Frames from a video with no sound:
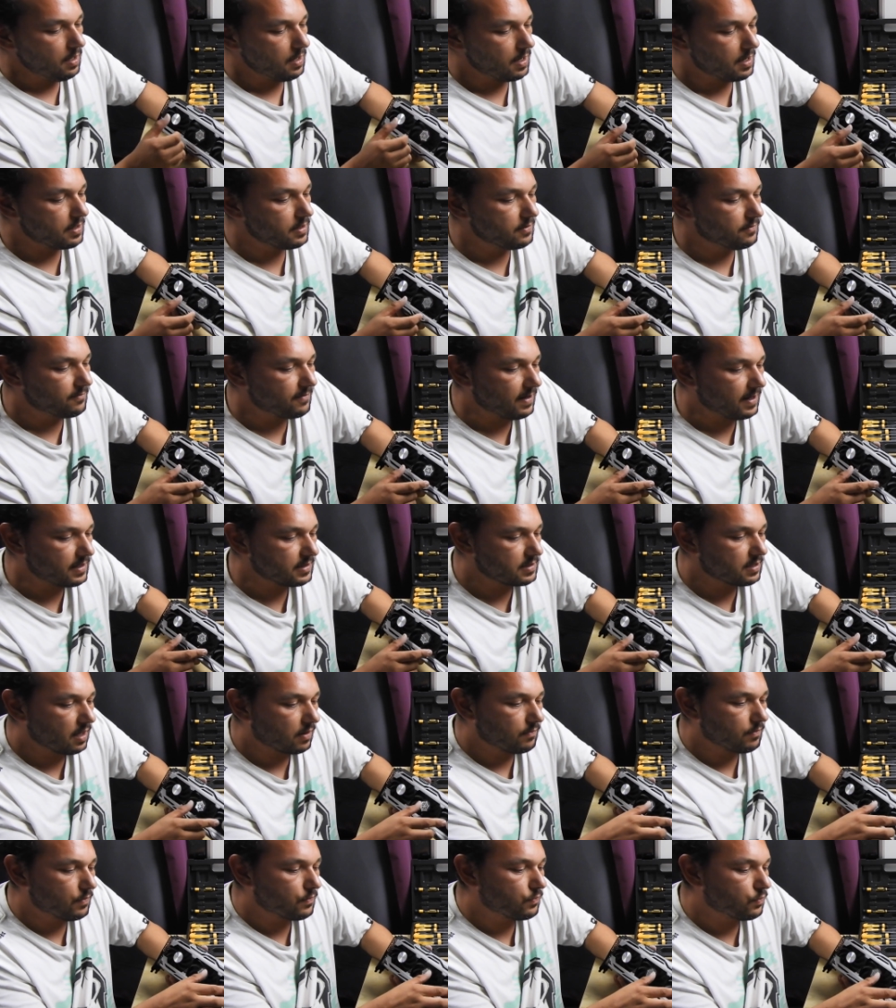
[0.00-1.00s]
and the fans
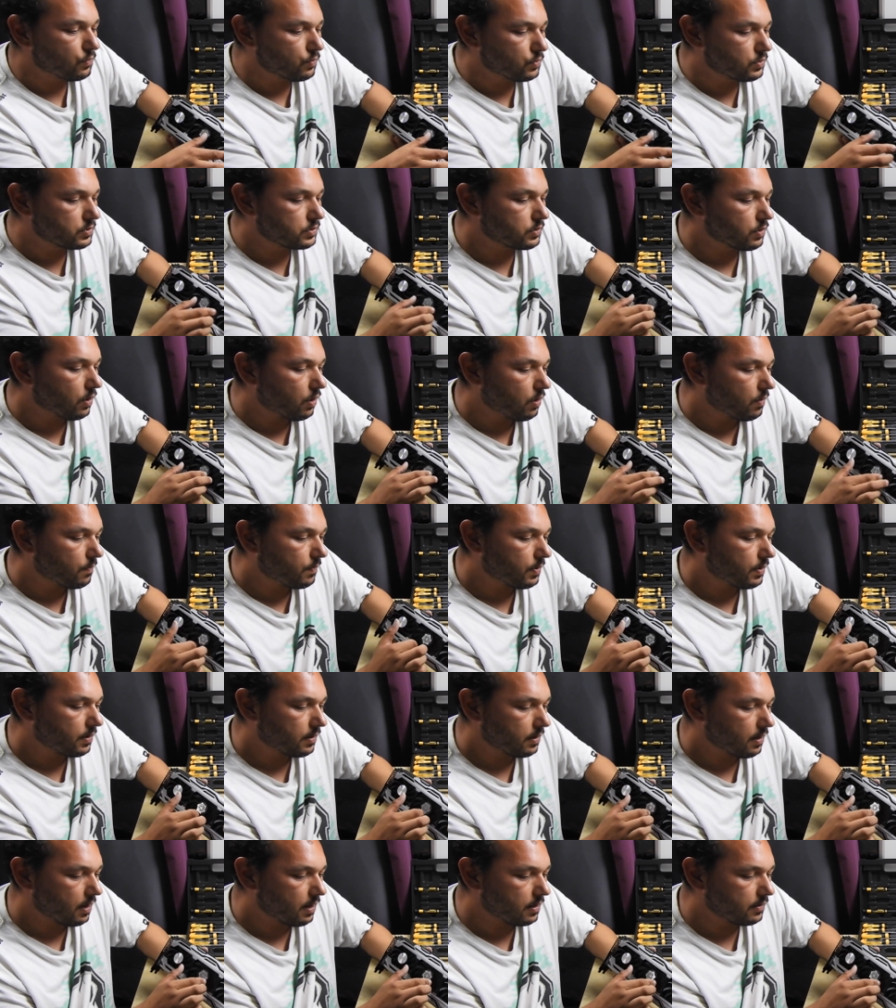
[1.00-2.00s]
have a full stop,
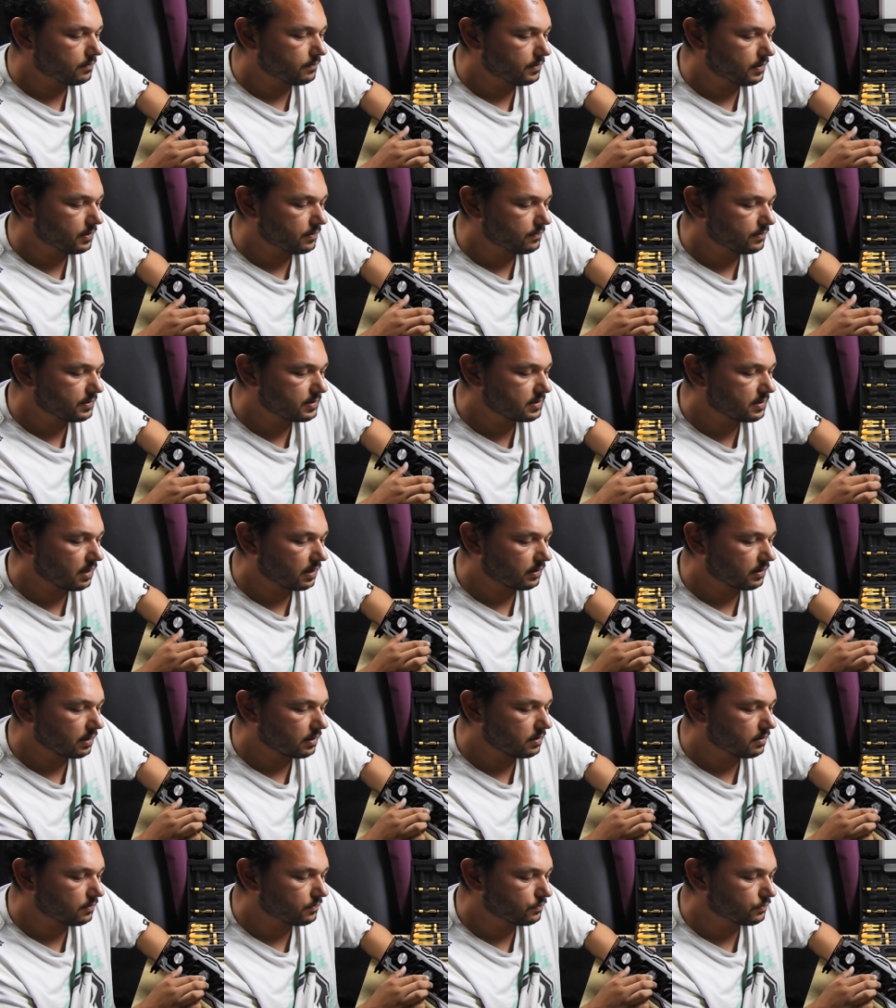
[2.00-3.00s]
and if it's not
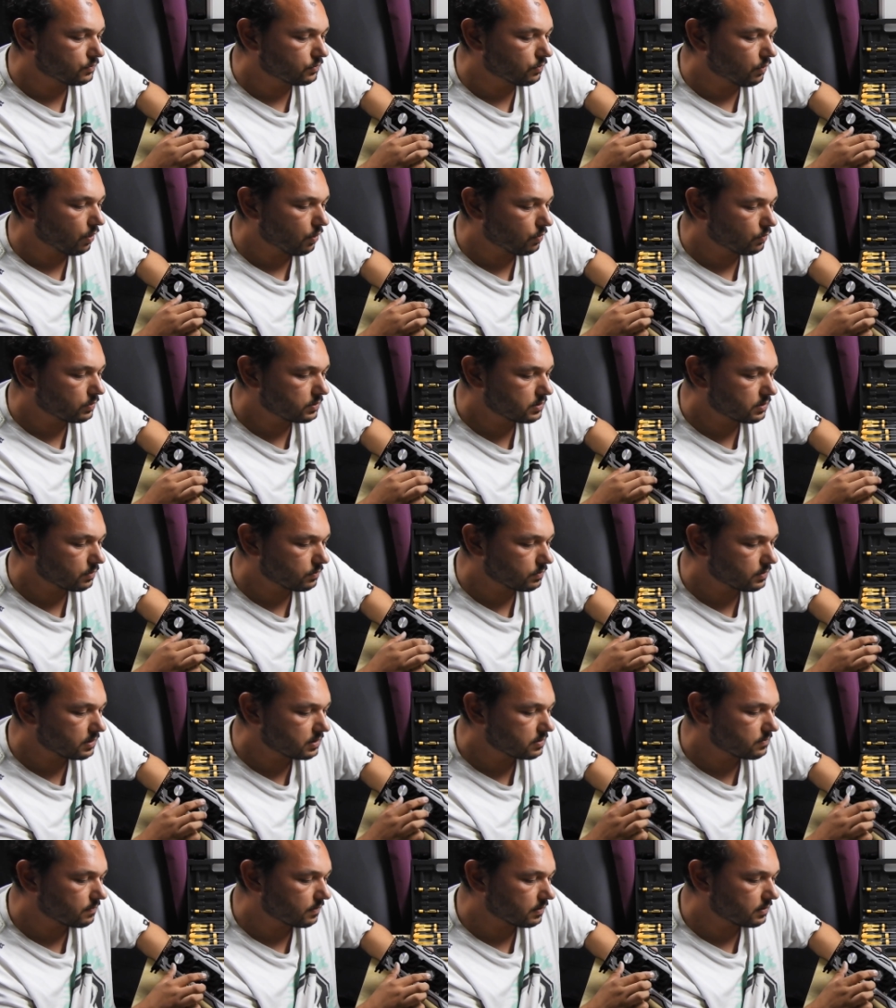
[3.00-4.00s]
on a full load, so
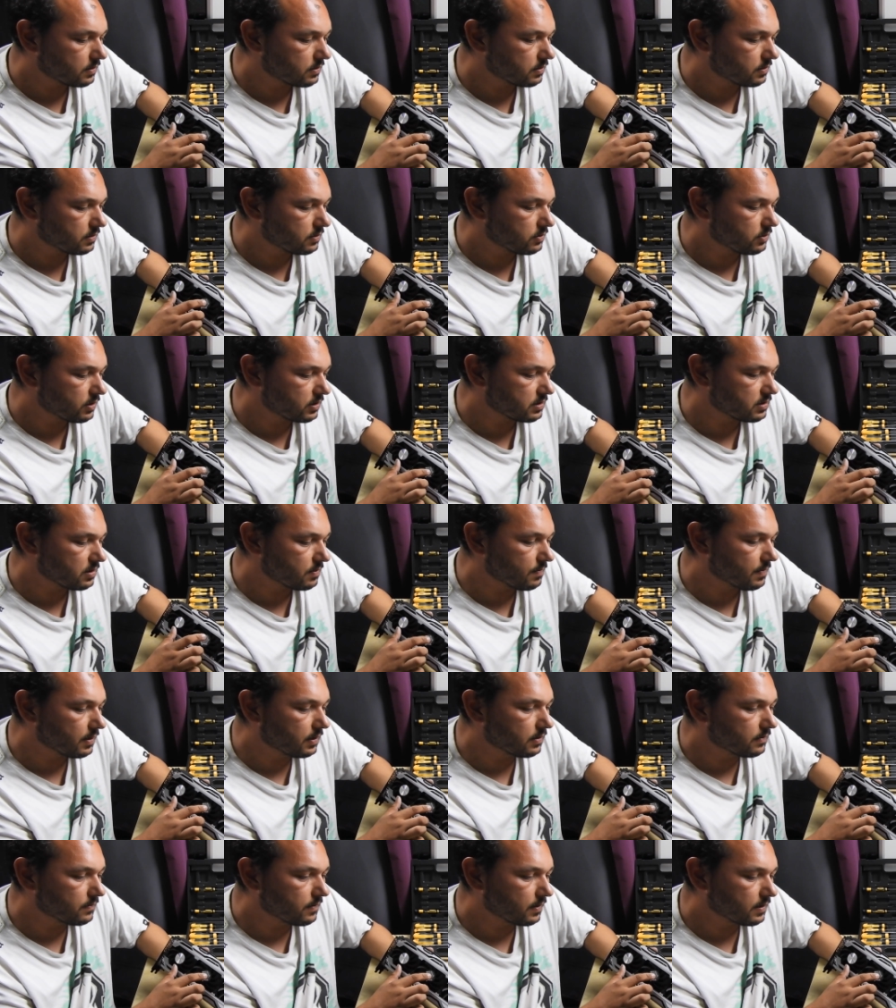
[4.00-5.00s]
this one, just the
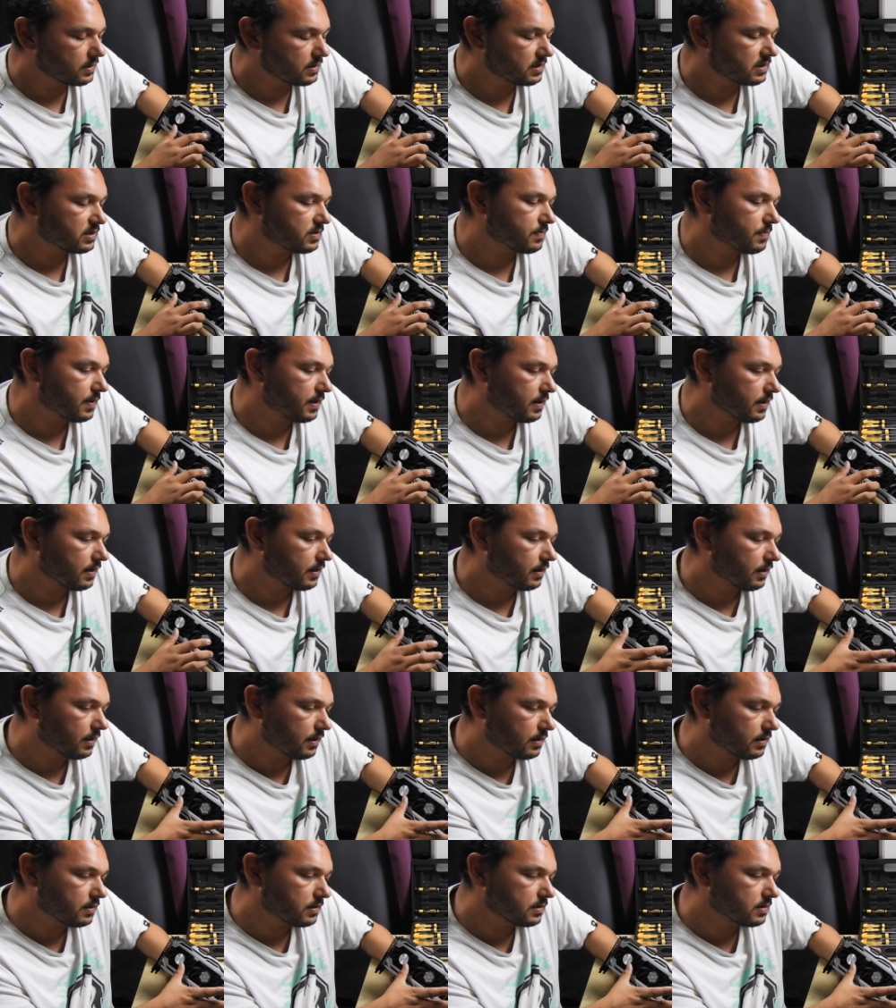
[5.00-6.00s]
middle one, it's spinning,
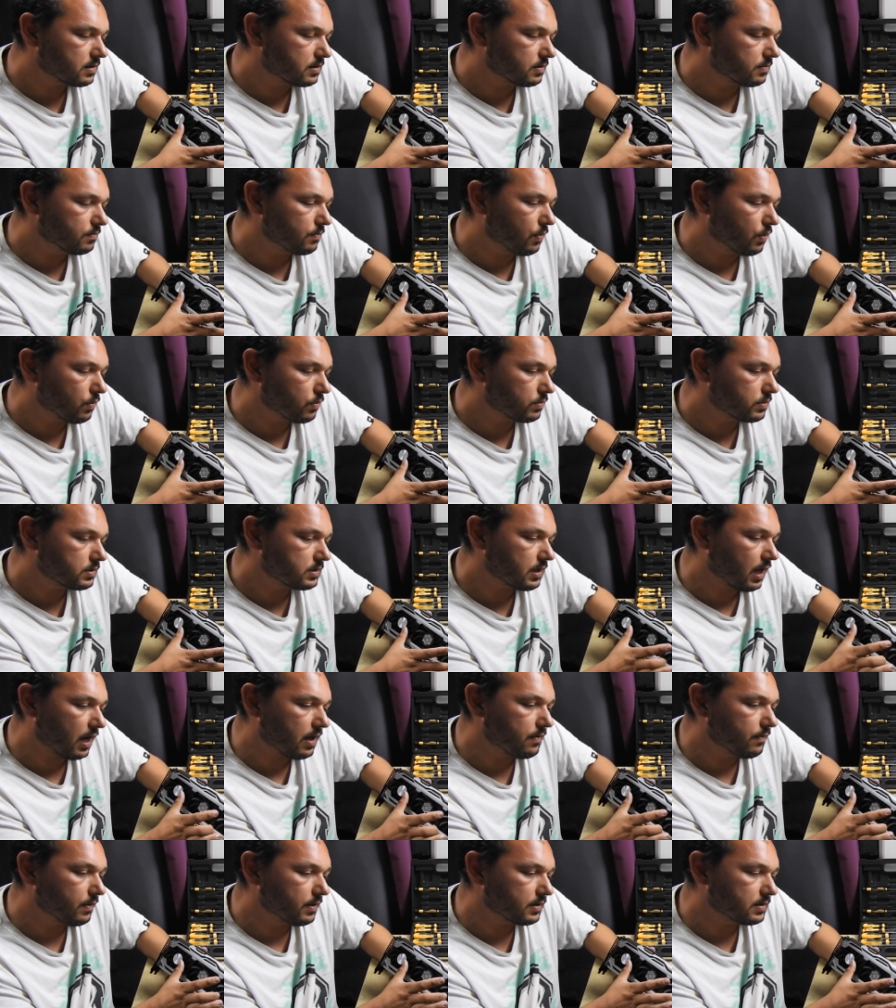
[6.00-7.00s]
and the both
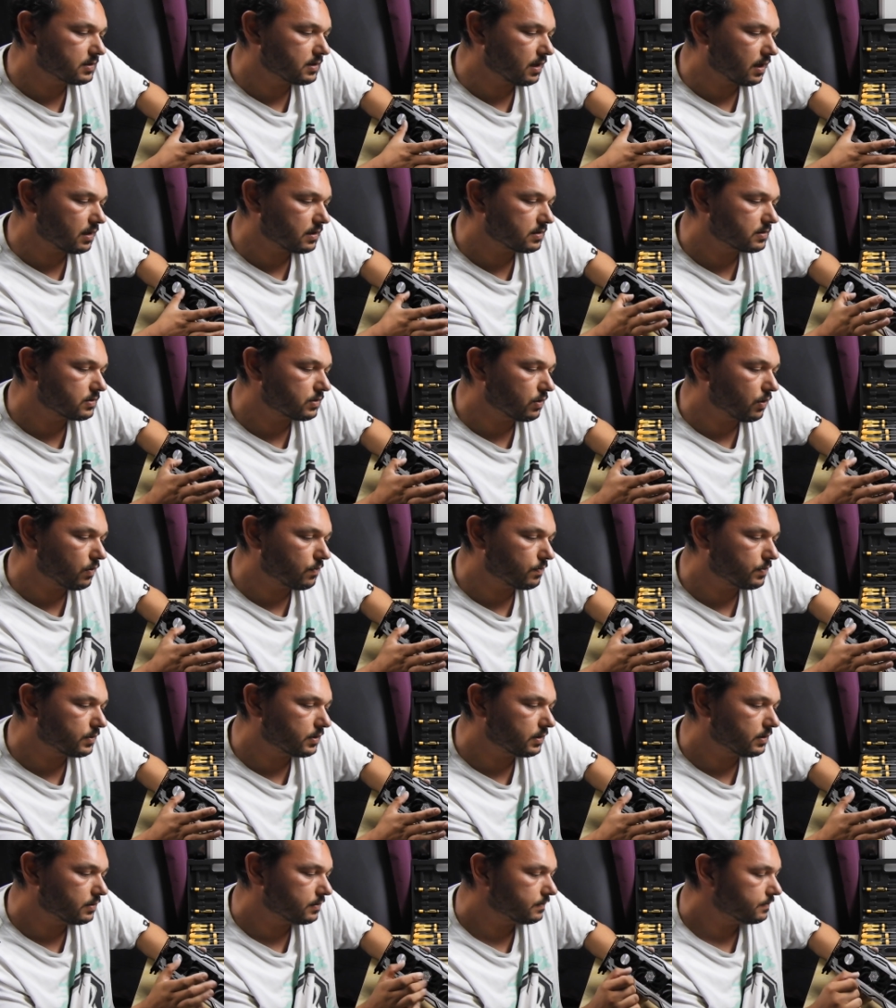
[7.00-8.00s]
side ones are
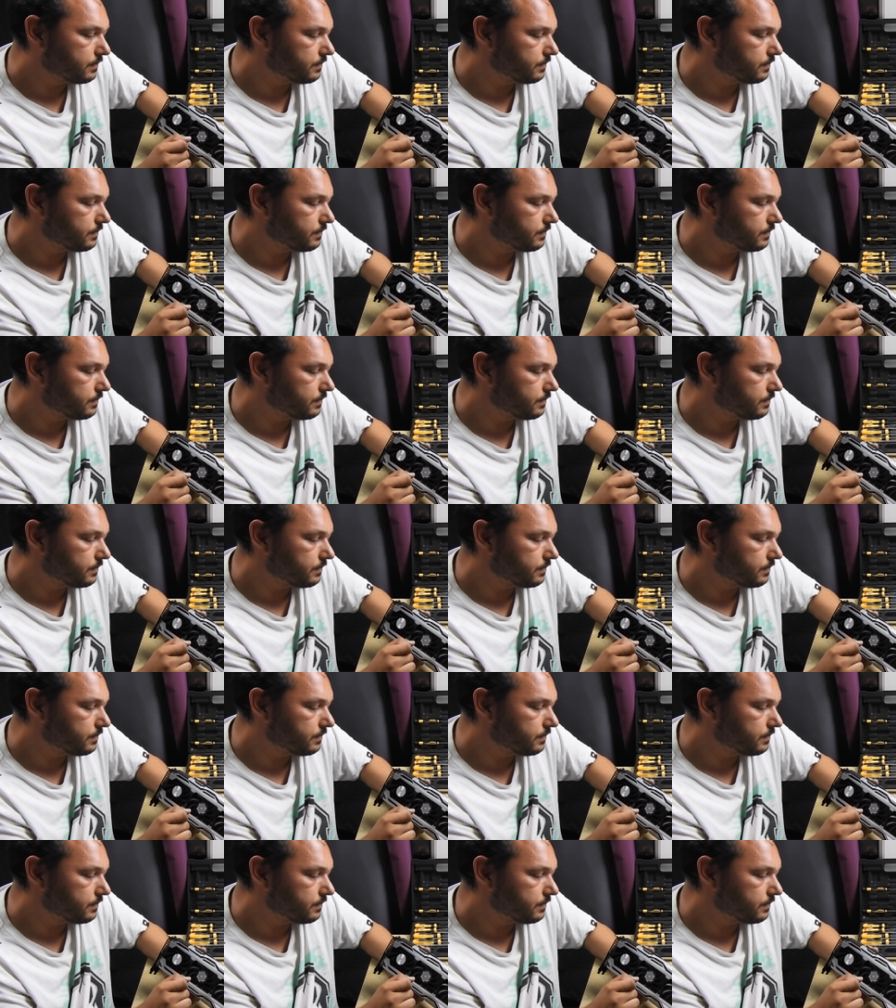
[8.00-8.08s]
stopped.